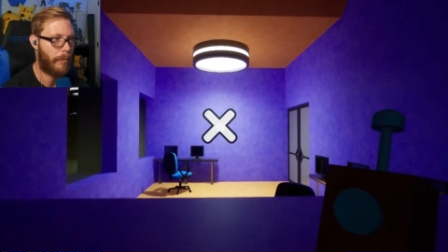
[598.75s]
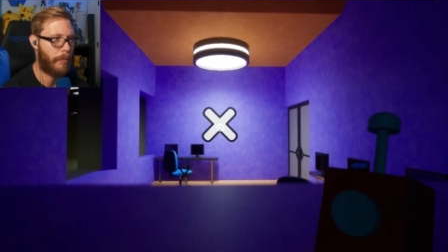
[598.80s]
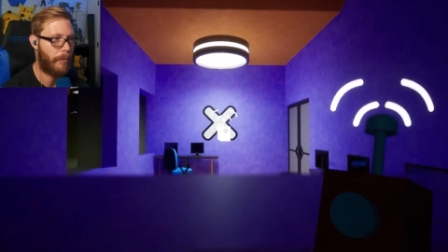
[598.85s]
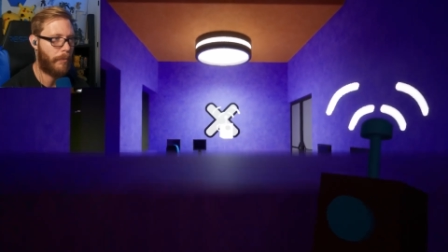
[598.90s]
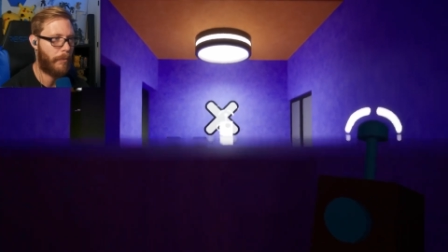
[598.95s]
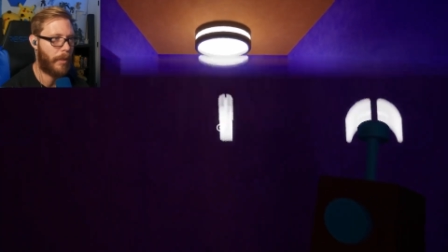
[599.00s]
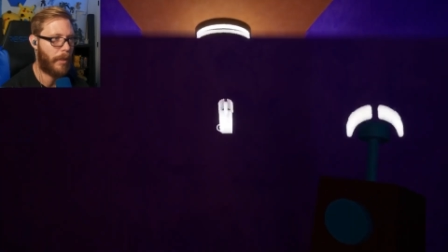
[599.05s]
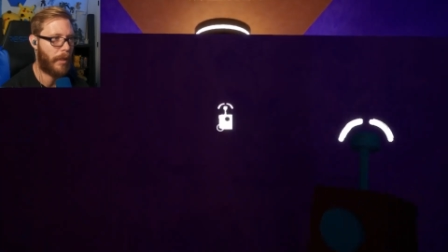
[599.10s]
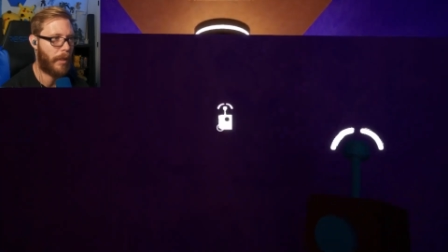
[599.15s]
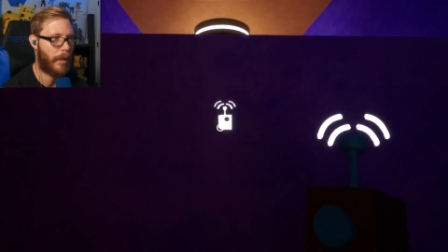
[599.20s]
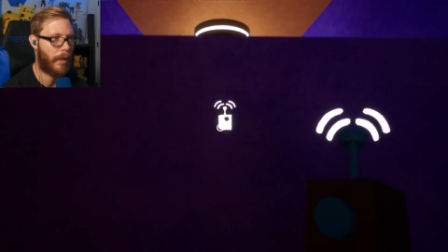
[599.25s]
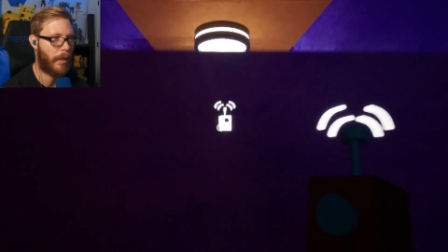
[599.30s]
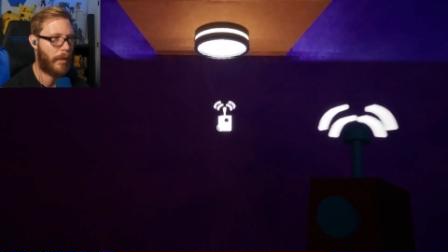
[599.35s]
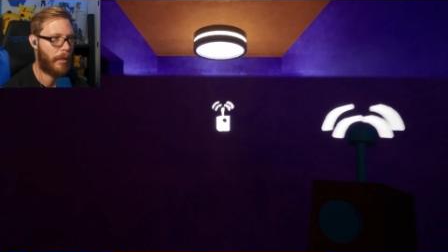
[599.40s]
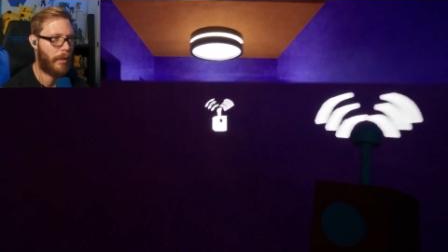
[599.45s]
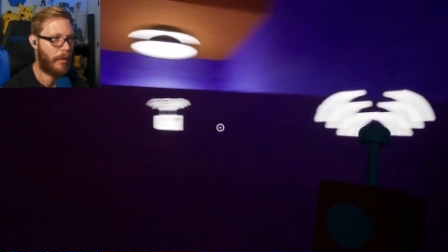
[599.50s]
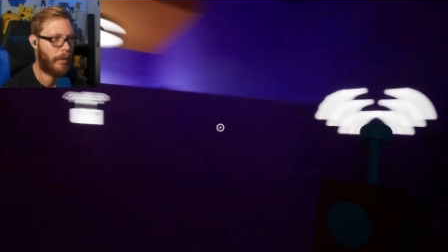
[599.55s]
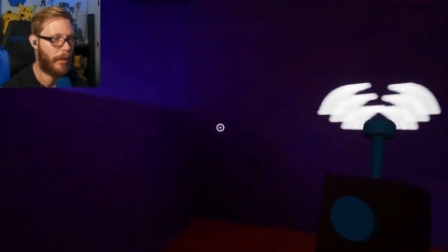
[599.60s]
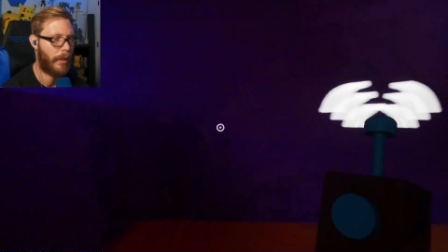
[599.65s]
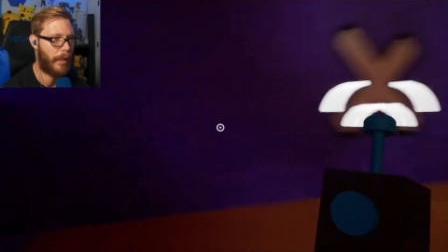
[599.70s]

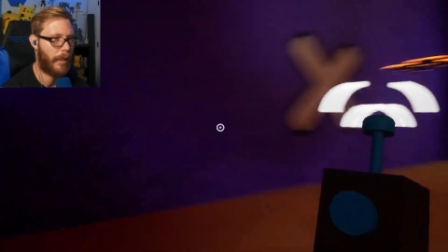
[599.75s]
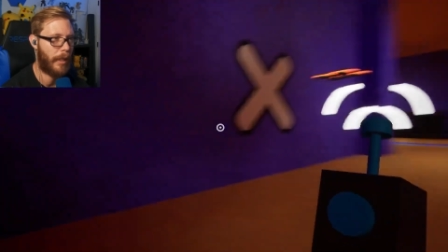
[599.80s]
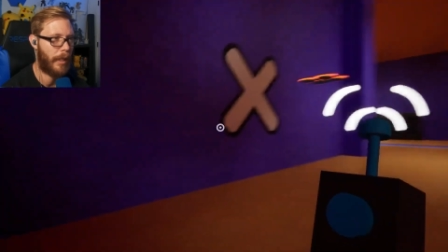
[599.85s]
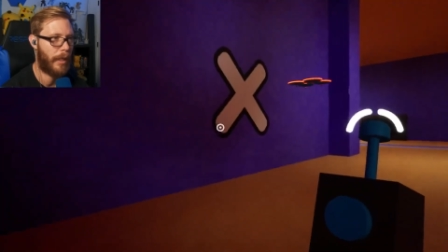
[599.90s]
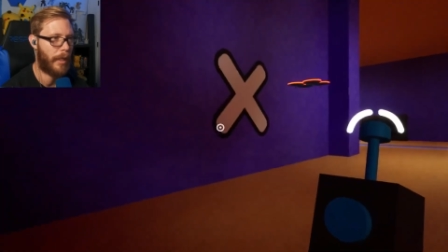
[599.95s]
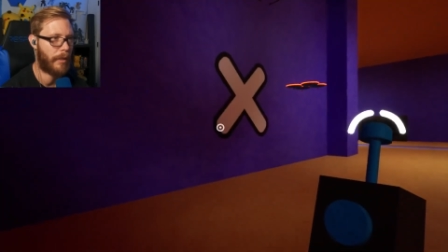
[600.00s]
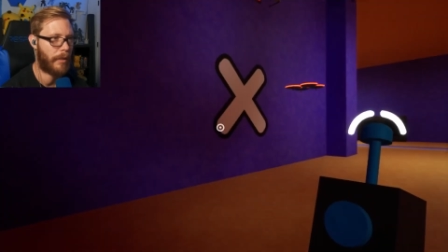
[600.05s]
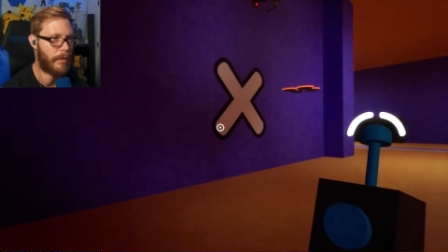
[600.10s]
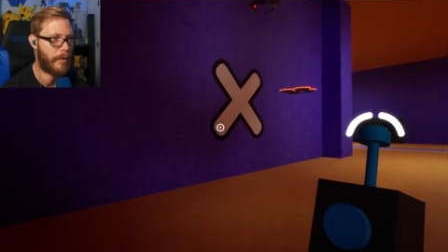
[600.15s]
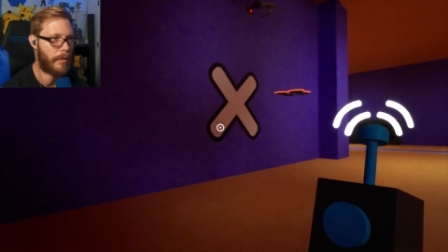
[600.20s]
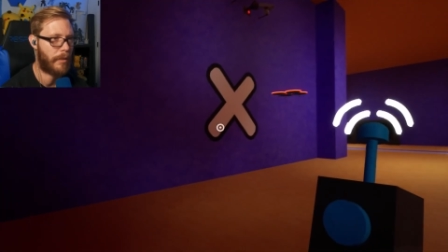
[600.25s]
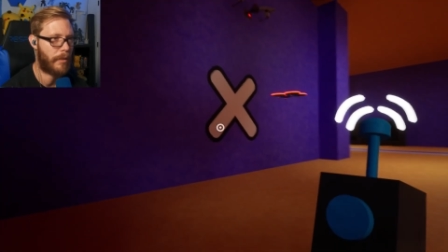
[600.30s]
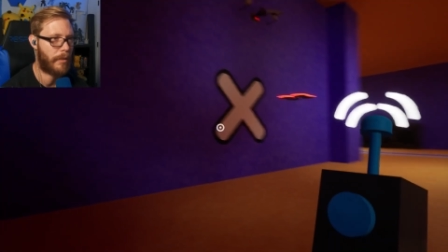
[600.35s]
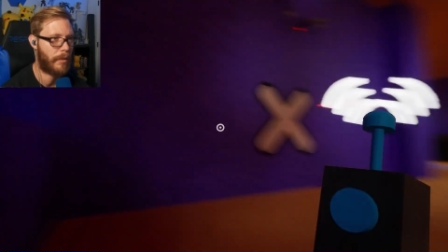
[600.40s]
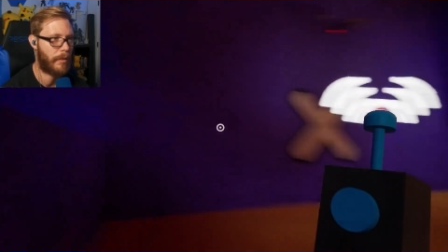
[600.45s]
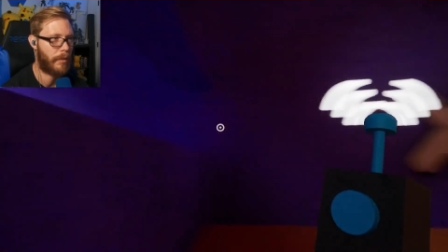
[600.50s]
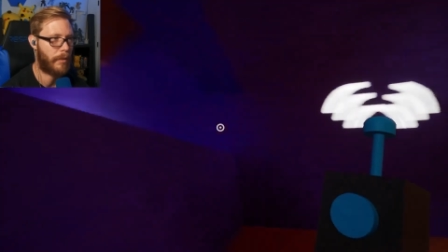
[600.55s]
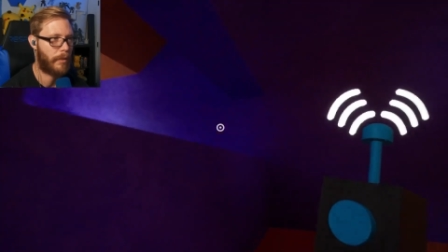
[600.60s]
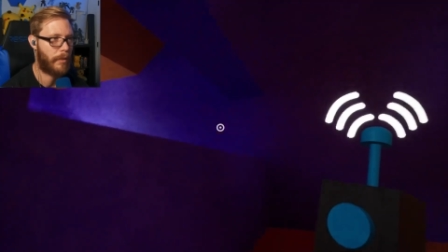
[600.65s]
Mia next.